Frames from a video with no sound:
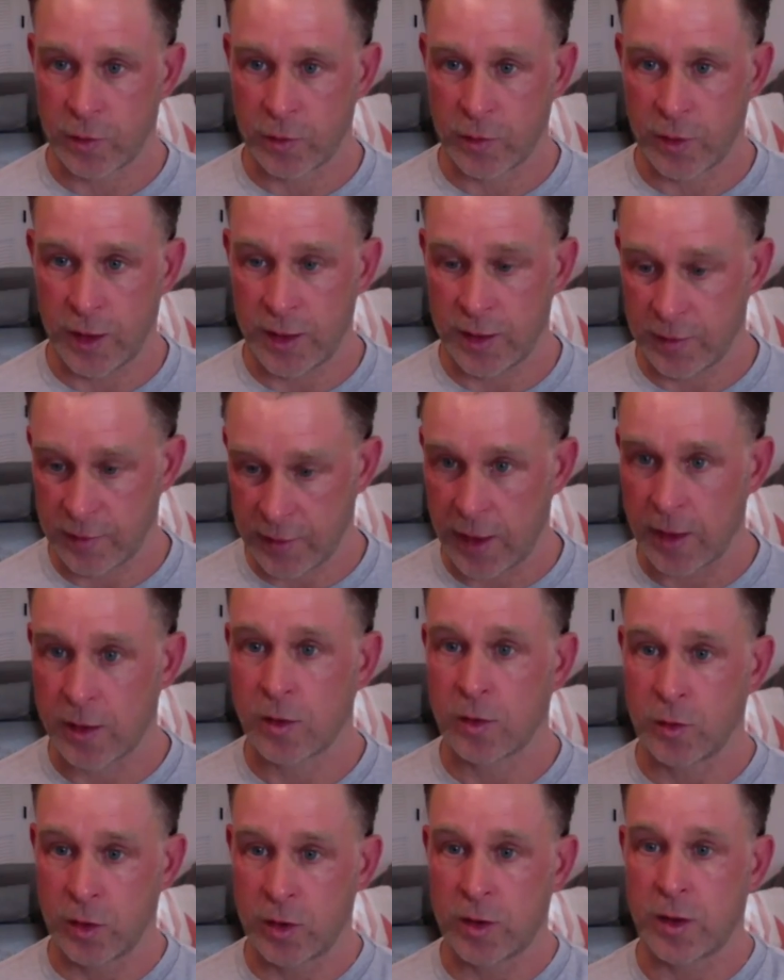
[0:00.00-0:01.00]
okay, and take
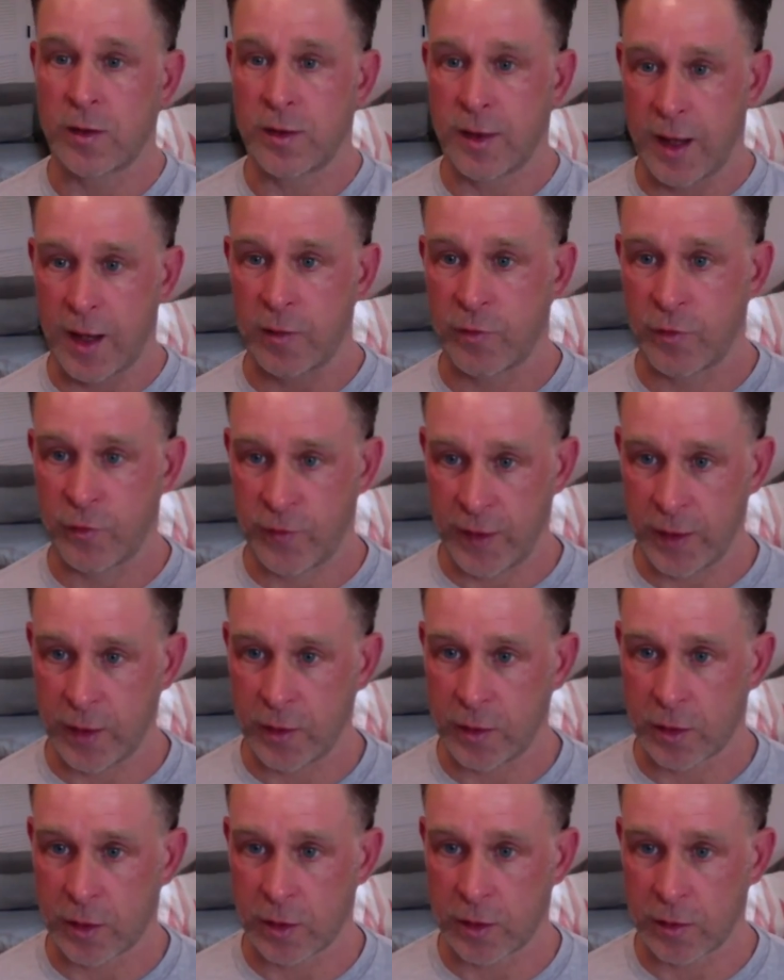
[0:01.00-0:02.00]
a look at that
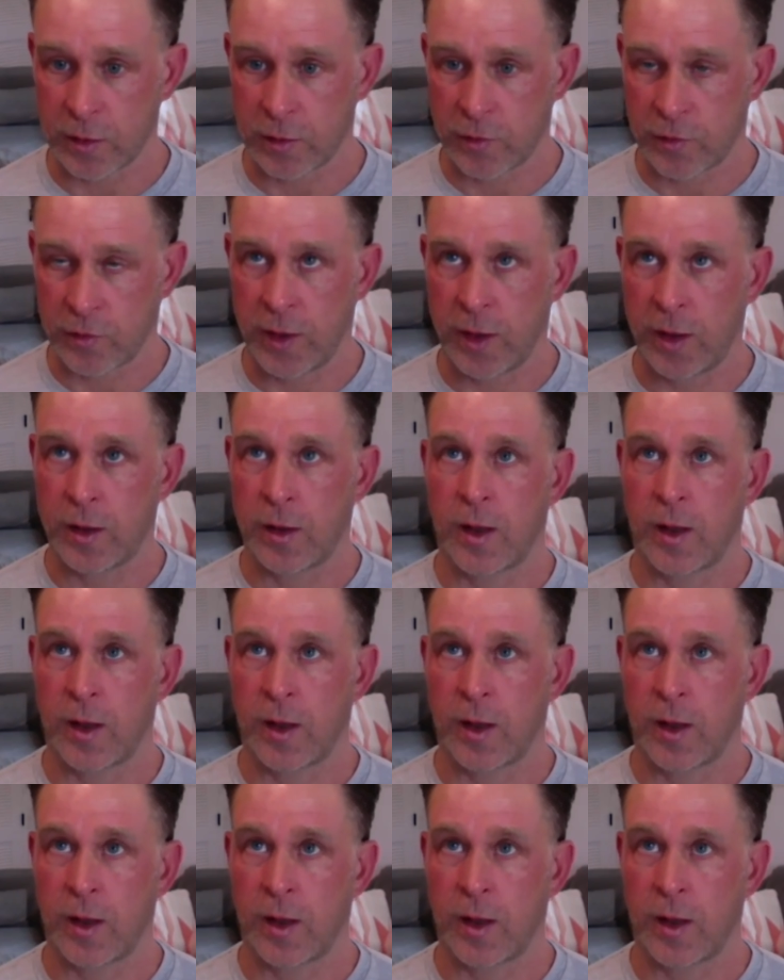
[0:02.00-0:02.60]
failure, saying,